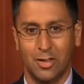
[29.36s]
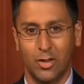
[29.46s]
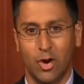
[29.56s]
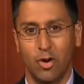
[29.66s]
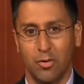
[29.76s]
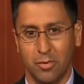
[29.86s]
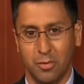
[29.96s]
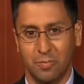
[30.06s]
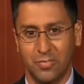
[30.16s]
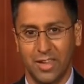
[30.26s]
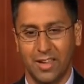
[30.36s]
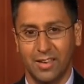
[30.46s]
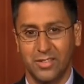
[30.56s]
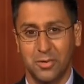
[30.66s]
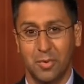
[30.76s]
The Carnival. And
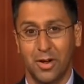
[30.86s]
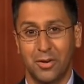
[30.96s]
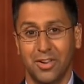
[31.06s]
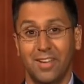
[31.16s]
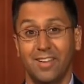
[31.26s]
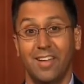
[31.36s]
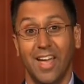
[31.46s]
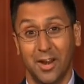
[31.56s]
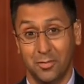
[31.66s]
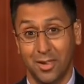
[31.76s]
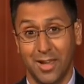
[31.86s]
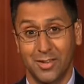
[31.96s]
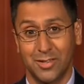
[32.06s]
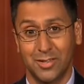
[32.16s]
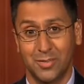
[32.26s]
it's about
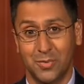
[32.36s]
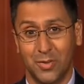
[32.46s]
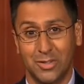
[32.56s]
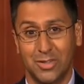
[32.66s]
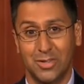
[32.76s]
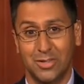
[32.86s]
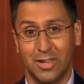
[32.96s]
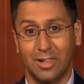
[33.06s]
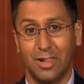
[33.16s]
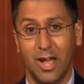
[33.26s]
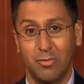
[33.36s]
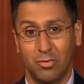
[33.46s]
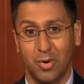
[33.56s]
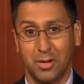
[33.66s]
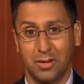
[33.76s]
anaphylaxis, which is a
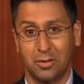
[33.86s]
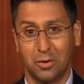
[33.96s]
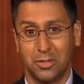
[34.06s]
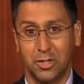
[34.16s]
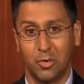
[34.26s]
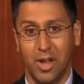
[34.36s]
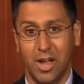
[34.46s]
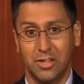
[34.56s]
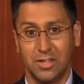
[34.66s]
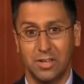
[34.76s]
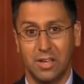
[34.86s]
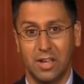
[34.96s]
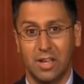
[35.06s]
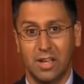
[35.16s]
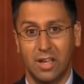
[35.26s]
life-threatening allergic reaction
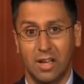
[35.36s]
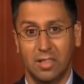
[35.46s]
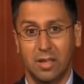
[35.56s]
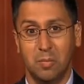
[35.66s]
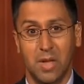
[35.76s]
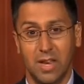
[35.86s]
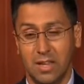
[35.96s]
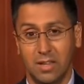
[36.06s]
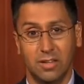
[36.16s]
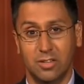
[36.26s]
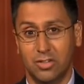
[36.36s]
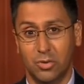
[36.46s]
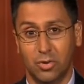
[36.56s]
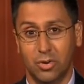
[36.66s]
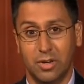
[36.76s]
uh, that many
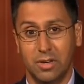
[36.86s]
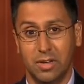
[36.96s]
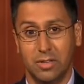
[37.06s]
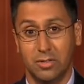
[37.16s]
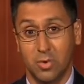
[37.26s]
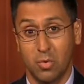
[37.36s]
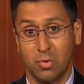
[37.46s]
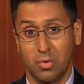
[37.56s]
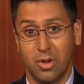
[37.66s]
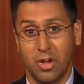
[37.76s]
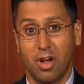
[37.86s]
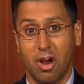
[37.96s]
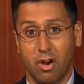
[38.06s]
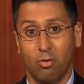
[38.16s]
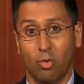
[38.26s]
children in school
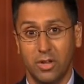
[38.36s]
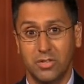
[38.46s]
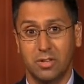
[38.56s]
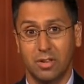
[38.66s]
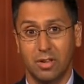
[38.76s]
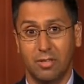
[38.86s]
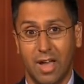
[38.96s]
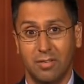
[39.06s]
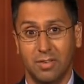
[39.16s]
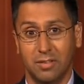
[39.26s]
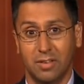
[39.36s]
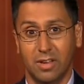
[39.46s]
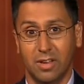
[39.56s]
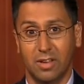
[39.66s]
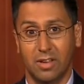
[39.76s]
are at risk of having.
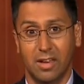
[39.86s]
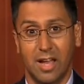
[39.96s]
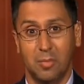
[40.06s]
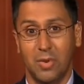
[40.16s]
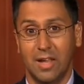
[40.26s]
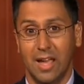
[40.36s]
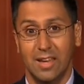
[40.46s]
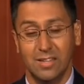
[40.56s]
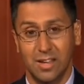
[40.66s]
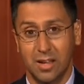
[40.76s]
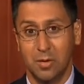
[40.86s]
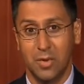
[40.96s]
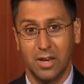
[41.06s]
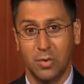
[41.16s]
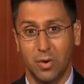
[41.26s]
Uh, it can happen anytime,
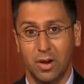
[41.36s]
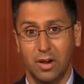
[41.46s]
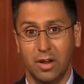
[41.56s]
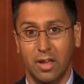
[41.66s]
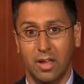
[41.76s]
anywhere.